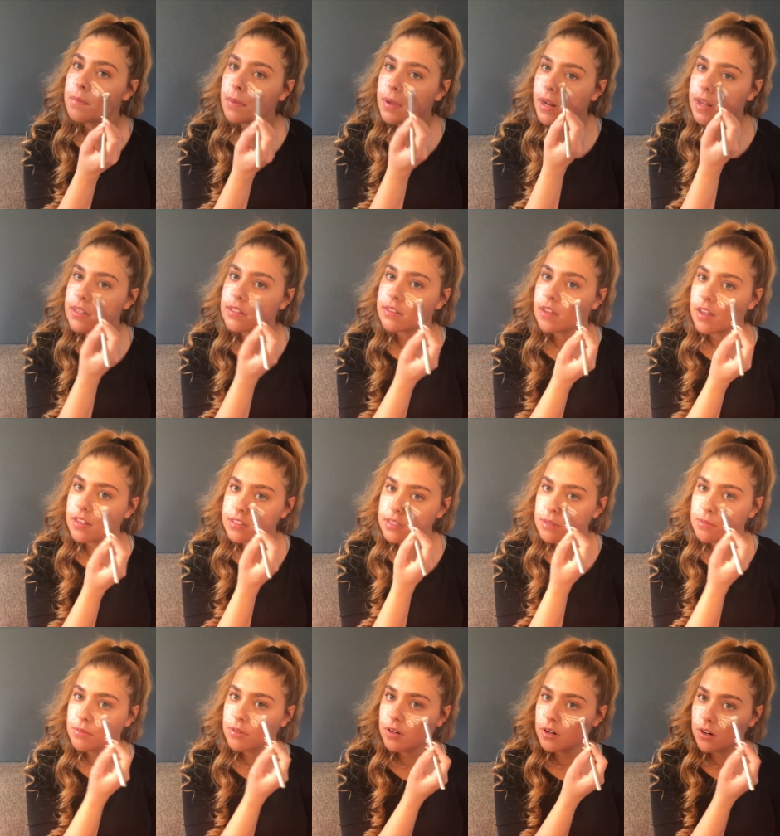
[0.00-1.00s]
But I saw
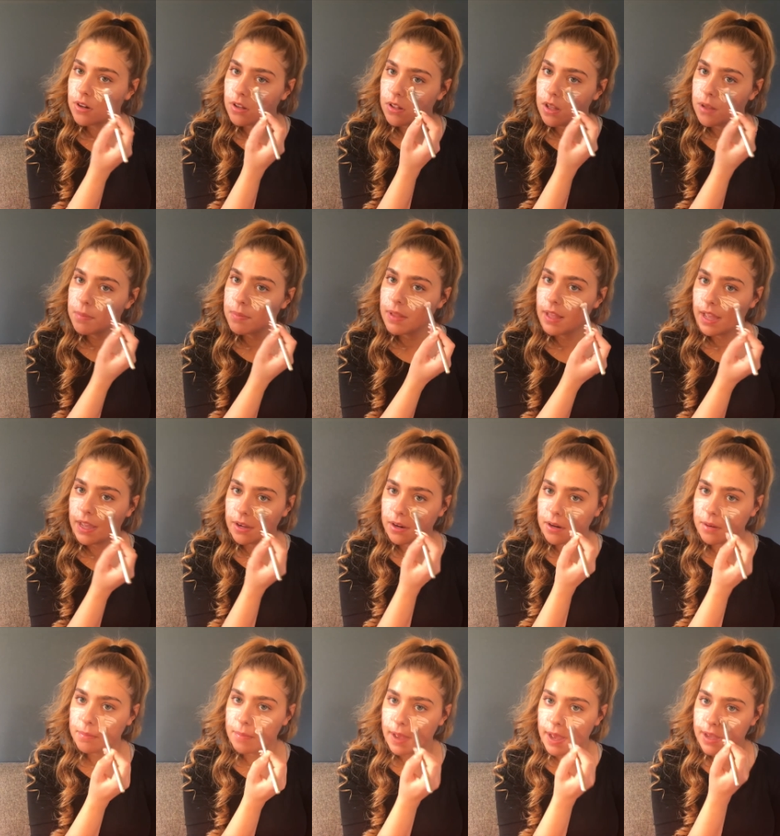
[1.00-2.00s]
some girl applying
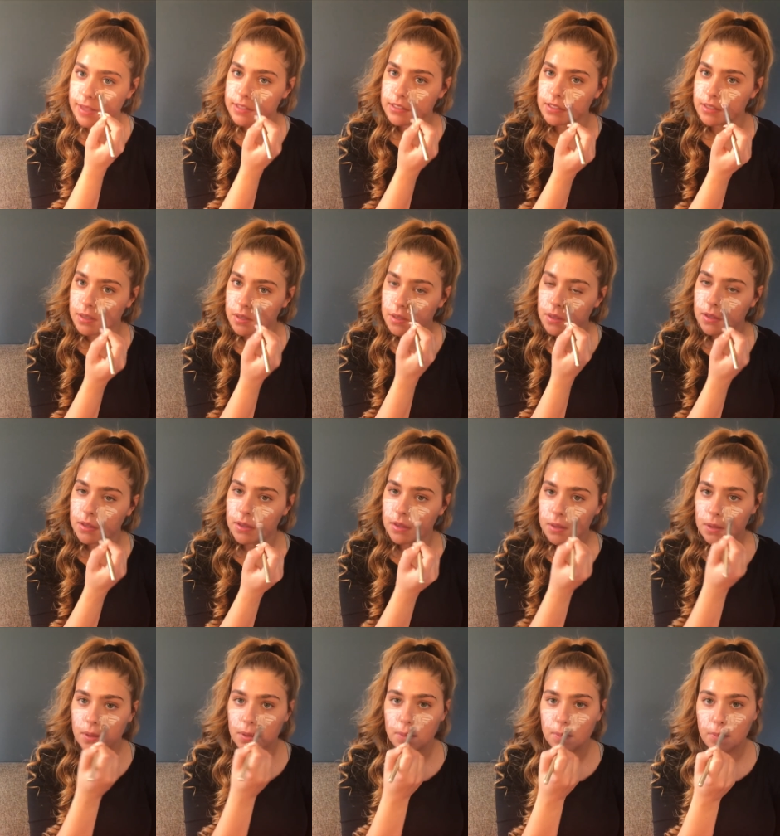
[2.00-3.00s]
her mask
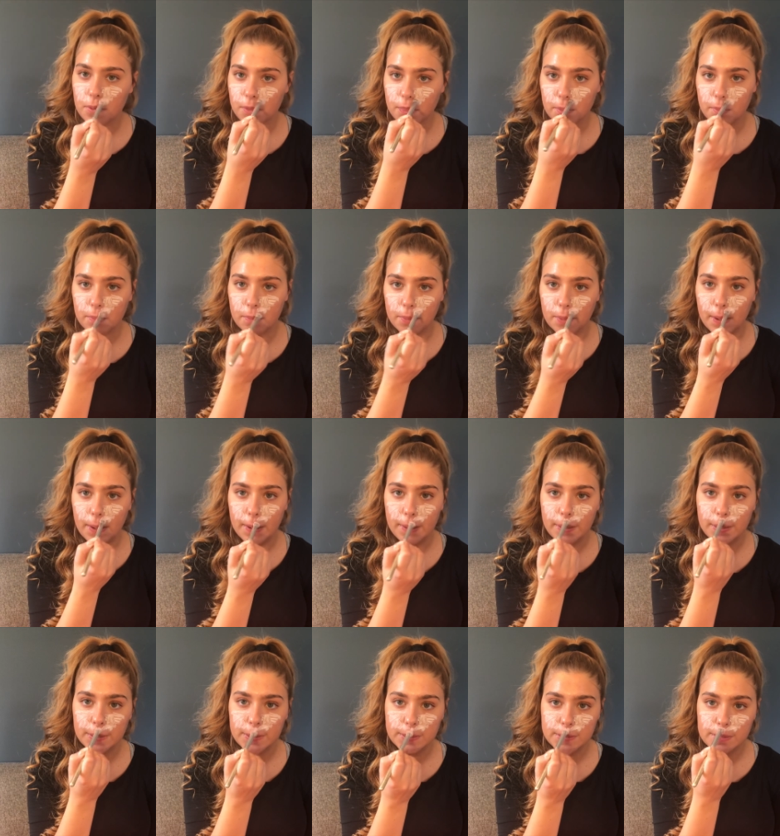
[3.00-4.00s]
with a
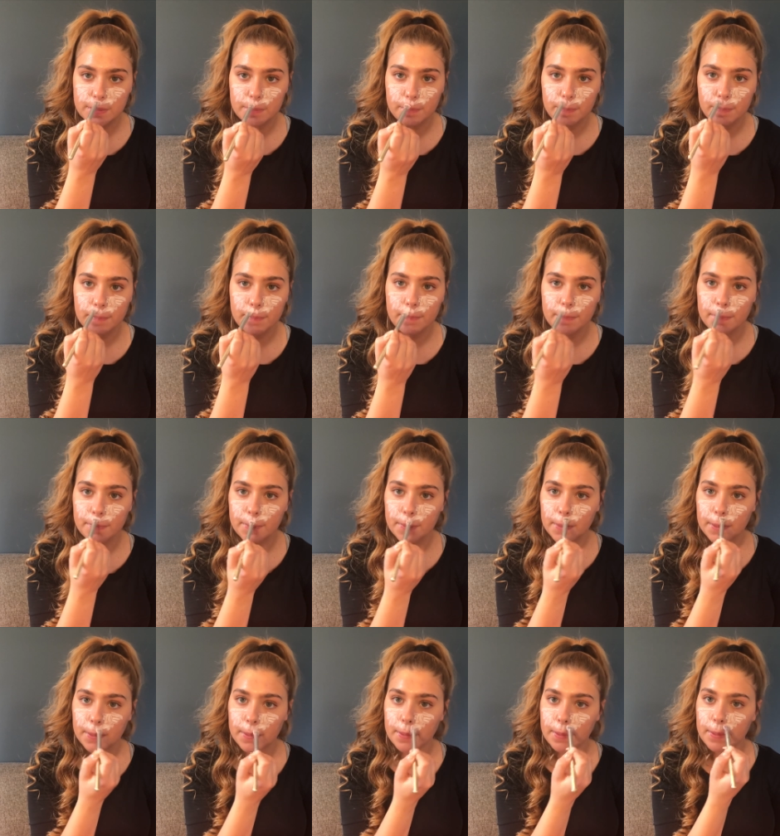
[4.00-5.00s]
brush
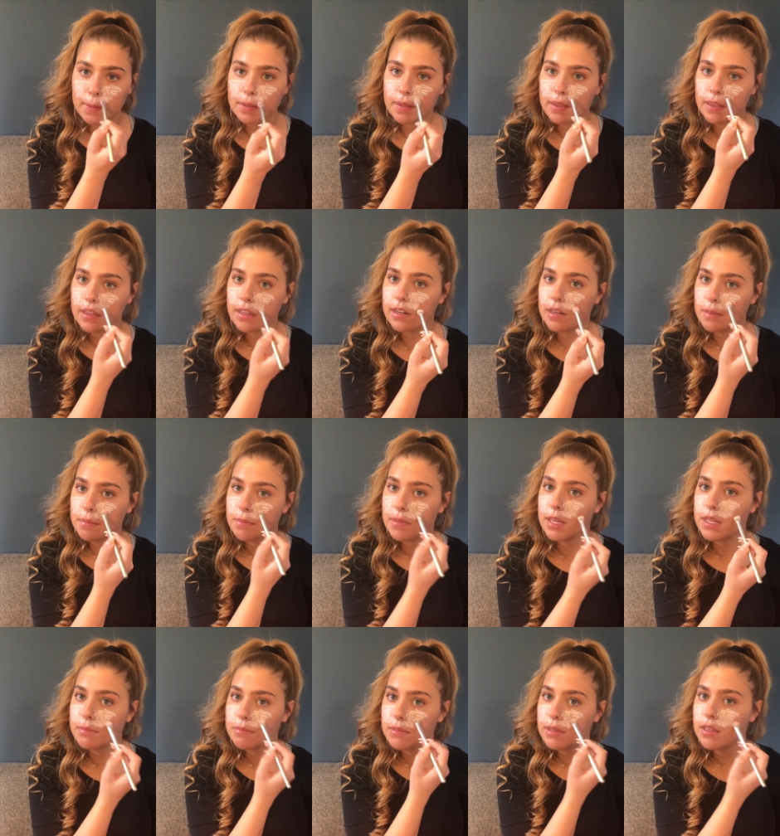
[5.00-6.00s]
and it
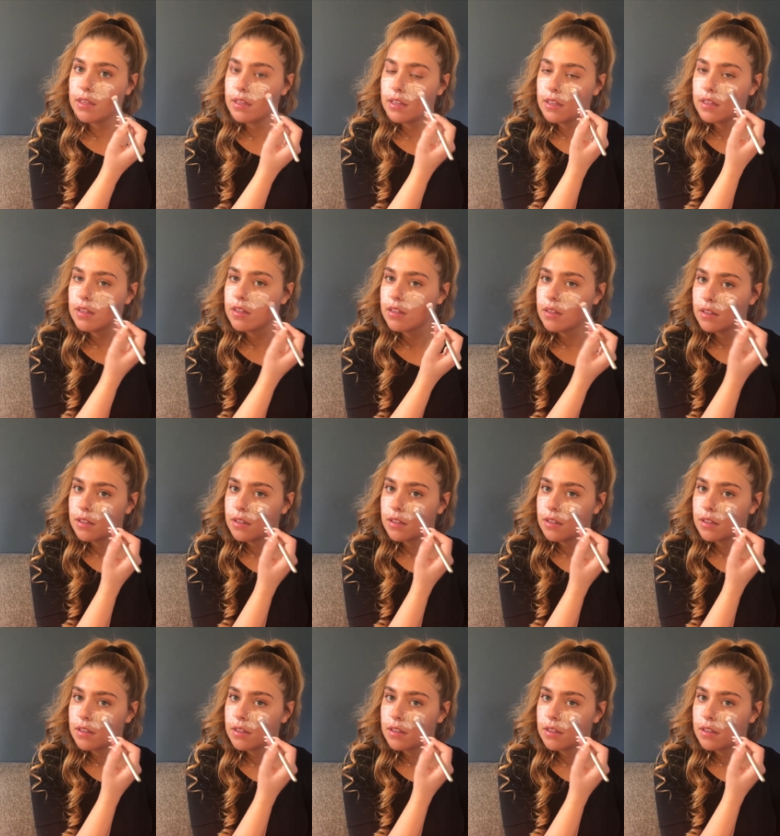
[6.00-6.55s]
made me